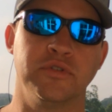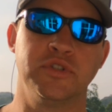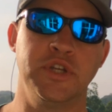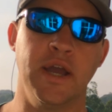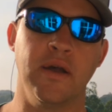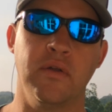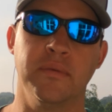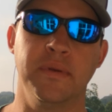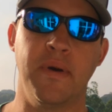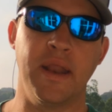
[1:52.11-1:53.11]
to check
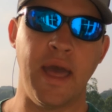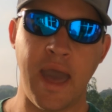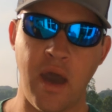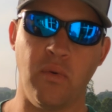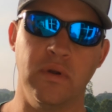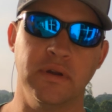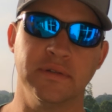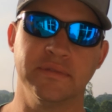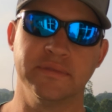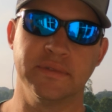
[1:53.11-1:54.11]
on them in about an hour,
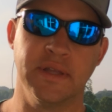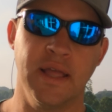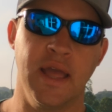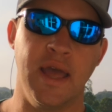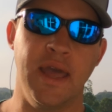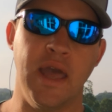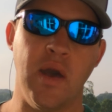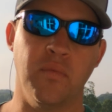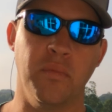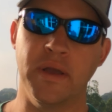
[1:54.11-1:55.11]

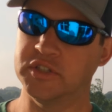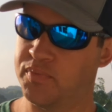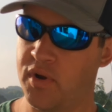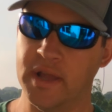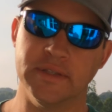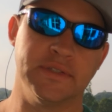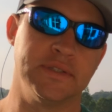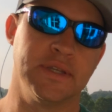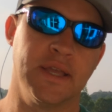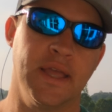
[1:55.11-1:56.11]
and we'll make
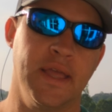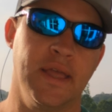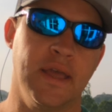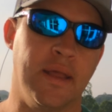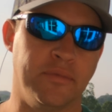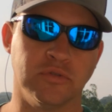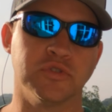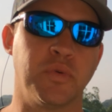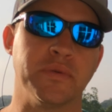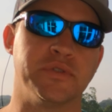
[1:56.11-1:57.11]
spritz. I'm just
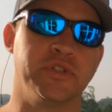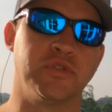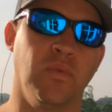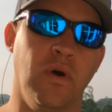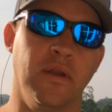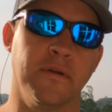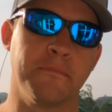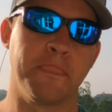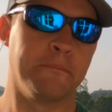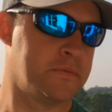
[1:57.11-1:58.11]
going to spritz just water.
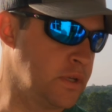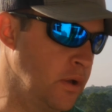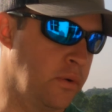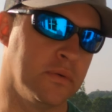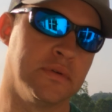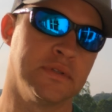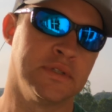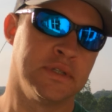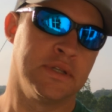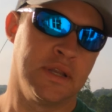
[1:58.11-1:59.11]
So
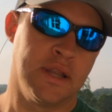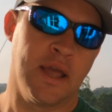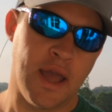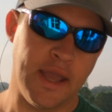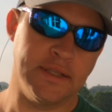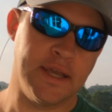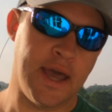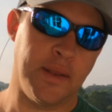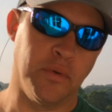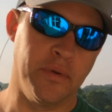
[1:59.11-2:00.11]
hang
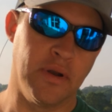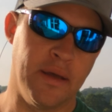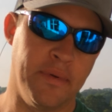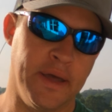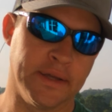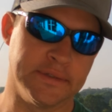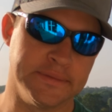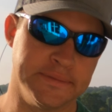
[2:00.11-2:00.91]
tight, we'll be right back.